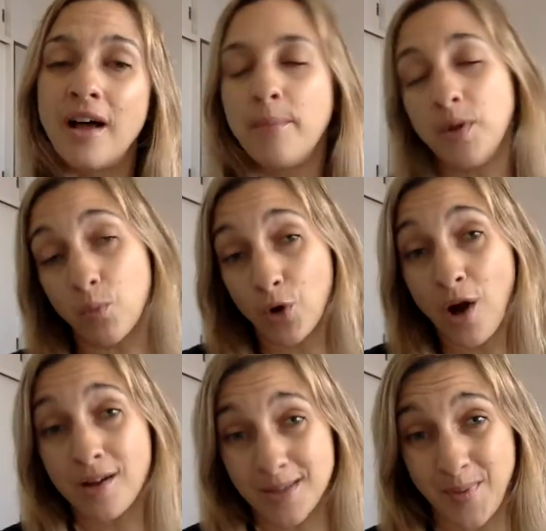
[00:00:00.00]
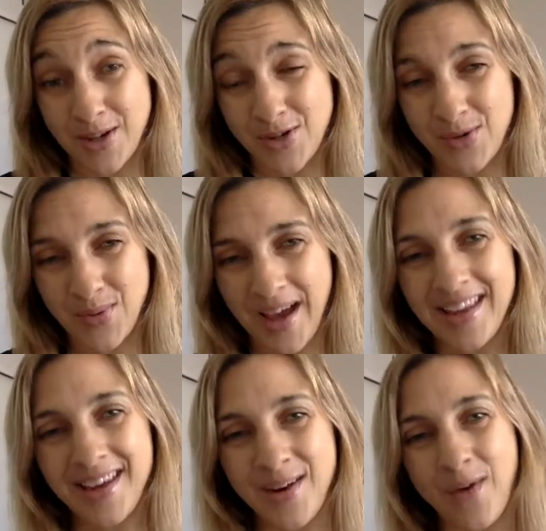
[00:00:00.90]
I mean, we're all special, right?
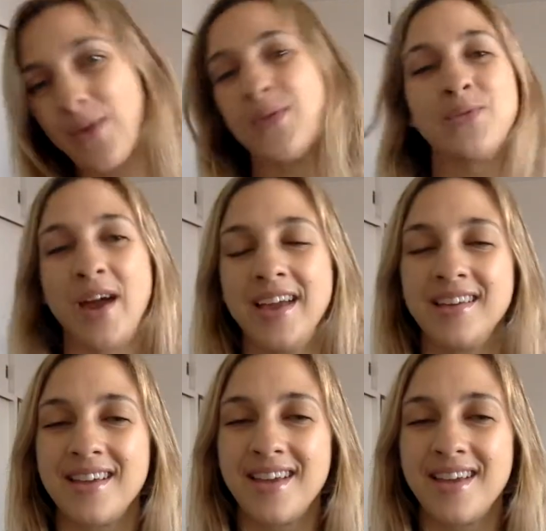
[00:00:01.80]
In our own right,